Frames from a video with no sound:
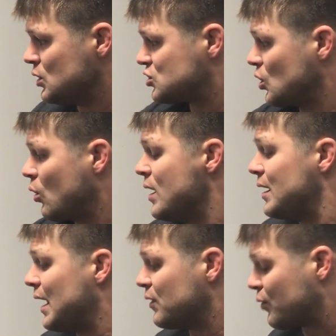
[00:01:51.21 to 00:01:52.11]
So,
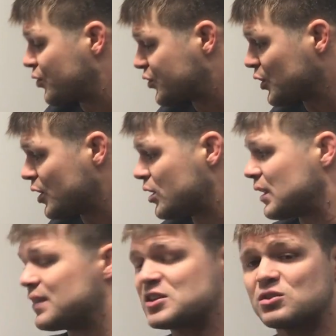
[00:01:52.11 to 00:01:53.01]
and the third,
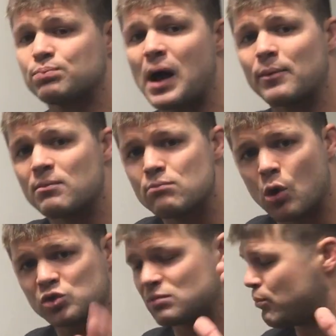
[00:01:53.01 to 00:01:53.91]
and this is probably the
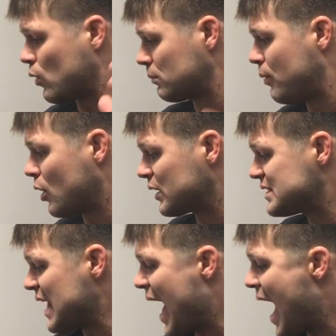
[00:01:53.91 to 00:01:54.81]
most important part,
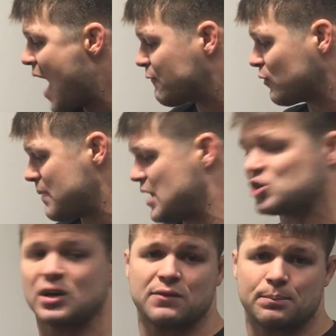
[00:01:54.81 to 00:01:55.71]
is the
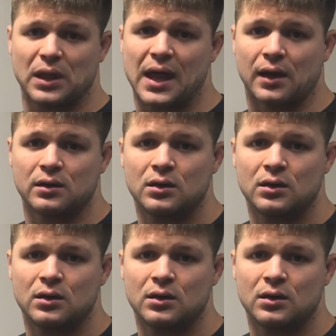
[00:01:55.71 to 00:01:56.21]
affirmation of the plan,